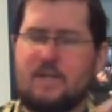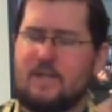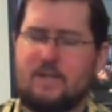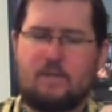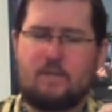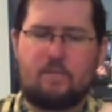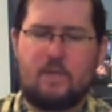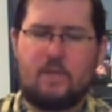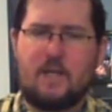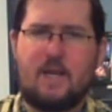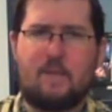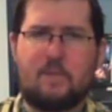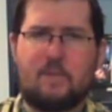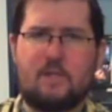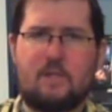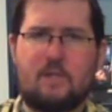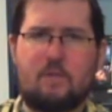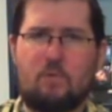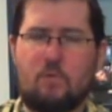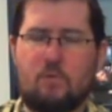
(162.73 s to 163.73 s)
The name is
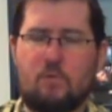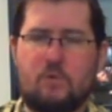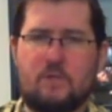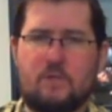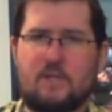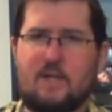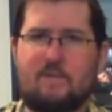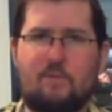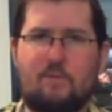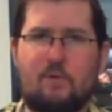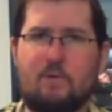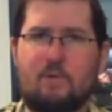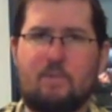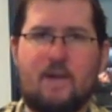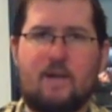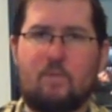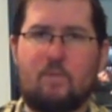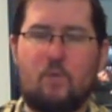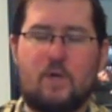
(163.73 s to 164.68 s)
in the rules, and I've only read it